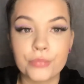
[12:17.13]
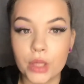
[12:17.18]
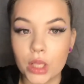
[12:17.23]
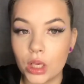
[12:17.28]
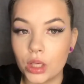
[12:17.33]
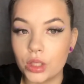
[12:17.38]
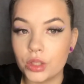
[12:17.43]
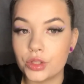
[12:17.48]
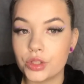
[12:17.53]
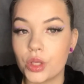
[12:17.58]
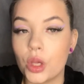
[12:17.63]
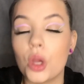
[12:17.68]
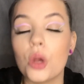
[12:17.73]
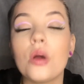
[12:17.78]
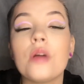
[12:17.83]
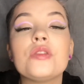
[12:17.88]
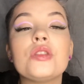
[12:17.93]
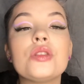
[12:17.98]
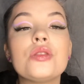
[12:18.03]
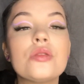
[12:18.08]
So I've
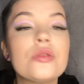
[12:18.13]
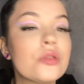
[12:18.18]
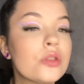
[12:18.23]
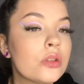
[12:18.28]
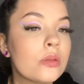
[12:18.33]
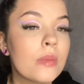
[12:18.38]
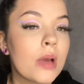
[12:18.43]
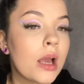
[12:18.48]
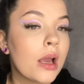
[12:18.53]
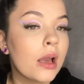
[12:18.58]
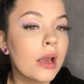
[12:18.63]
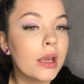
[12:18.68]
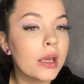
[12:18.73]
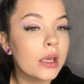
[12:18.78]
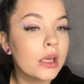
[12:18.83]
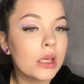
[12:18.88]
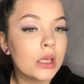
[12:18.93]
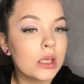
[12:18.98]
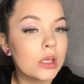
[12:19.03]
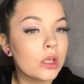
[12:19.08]
just done some
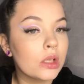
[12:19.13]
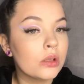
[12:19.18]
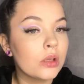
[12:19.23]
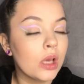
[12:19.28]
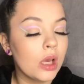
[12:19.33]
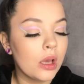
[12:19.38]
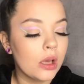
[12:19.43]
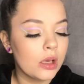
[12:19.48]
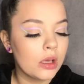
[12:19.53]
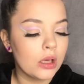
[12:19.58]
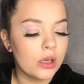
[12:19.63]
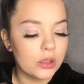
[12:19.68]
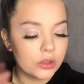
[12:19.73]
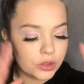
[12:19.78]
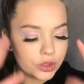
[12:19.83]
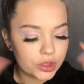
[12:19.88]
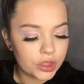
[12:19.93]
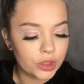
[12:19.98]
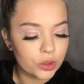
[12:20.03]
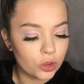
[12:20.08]
eye. Just
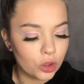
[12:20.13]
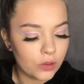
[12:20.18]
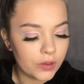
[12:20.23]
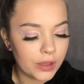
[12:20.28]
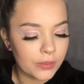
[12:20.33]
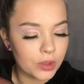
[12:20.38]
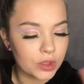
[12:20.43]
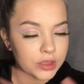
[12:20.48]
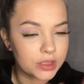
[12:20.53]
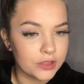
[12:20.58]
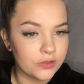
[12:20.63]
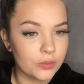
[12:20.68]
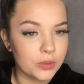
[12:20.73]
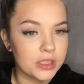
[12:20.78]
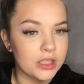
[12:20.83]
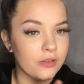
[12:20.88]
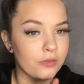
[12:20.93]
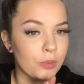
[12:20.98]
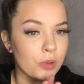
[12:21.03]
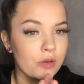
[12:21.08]
ignore it because it's from a
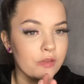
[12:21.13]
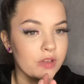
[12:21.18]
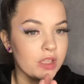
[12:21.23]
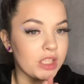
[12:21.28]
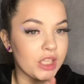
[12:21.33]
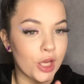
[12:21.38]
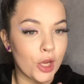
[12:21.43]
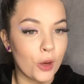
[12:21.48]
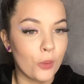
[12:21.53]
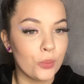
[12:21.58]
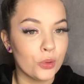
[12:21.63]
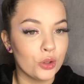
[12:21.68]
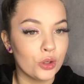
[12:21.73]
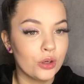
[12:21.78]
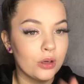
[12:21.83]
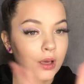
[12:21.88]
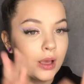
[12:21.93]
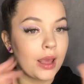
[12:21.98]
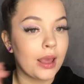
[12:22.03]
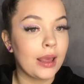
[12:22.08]
separate video, but
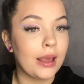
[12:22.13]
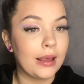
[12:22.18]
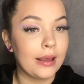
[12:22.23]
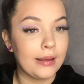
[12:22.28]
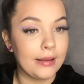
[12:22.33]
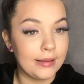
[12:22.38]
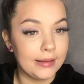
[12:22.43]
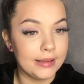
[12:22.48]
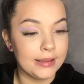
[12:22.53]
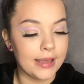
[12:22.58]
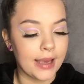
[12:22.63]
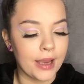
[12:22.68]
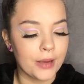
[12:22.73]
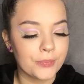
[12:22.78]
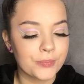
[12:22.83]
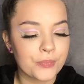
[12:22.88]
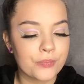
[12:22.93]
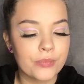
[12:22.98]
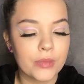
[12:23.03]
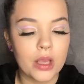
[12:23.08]
yeah.
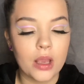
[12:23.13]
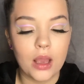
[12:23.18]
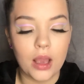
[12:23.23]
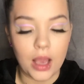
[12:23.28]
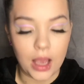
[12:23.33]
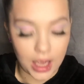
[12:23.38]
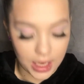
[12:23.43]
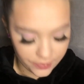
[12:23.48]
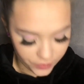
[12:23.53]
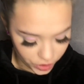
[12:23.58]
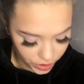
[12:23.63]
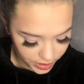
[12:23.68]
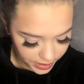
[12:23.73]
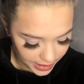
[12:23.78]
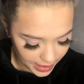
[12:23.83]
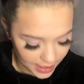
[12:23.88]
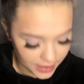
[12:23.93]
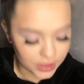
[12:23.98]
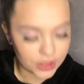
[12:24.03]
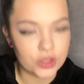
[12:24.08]
I've just
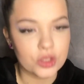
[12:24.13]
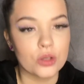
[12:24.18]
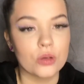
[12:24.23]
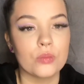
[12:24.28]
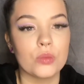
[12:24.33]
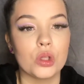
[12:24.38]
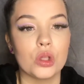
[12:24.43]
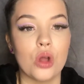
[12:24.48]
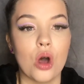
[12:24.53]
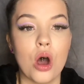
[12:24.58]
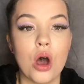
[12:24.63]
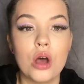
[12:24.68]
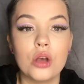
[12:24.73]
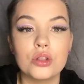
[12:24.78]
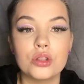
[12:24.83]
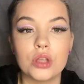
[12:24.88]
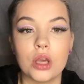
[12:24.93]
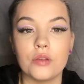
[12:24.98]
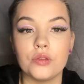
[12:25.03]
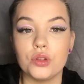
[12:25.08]
added some gloss.
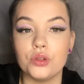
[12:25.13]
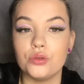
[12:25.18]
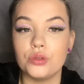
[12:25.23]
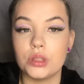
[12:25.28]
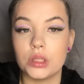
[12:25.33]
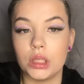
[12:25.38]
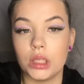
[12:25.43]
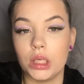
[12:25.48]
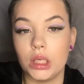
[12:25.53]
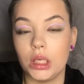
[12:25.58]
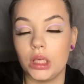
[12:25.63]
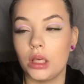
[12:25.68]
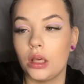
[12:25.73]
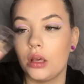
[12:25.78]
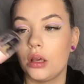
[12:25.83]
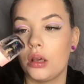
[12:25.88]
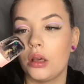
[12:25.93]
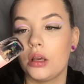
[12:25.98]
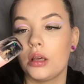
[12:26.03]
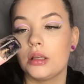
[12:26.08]
I've used the
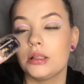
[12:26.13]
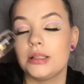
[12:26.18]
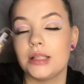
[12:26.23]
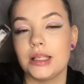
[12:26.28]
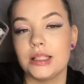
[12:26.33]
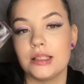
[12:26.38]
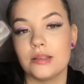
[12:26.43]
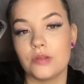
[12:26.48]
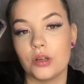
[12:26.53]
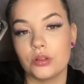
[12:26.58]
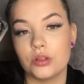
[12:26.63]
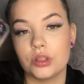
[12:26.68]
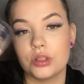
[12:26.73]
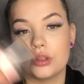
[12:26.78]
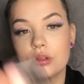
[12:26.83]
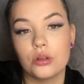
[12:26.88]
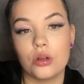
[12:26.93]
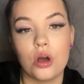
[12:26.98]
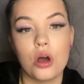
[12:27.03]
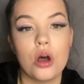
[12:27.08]
Dainty Roses
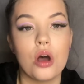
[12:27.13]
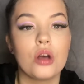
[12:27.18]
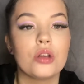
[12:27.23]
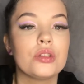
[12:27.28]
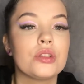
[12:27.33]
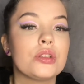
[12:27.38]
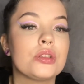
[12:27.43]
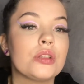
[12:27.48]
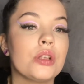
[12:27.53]
gloss,